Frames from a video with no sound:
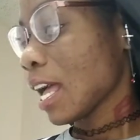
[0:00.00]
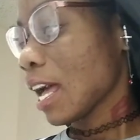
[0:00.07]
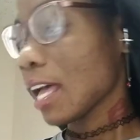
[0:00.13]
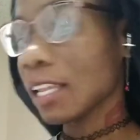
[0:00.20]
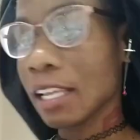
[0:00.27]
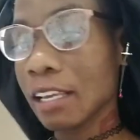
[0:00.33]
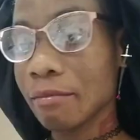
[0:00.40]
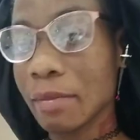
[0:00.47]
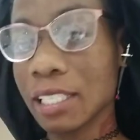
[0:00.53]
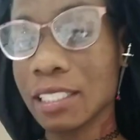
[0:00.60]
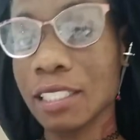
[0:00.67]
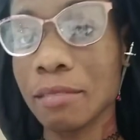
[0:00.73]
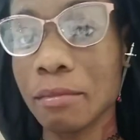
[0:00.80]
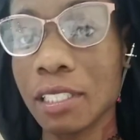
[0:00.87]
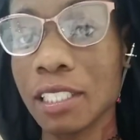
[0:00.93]
I love my
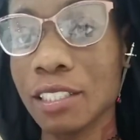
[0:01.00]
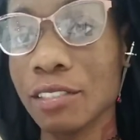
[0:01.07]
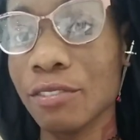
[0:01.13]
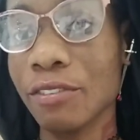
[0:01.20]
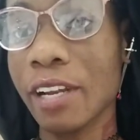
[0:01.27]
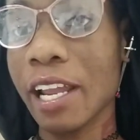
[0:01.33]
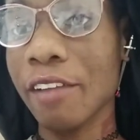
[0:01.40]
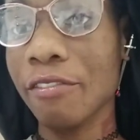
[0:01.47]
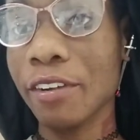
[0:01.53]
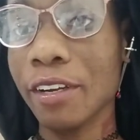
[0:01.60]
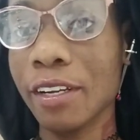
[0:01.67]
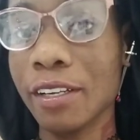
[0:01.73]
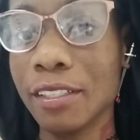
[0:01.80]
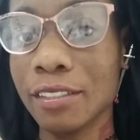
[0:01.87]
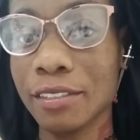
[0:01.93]
siblings
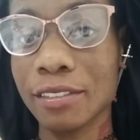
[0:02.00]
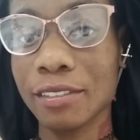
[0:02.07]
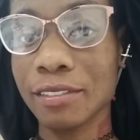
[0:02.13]
forever.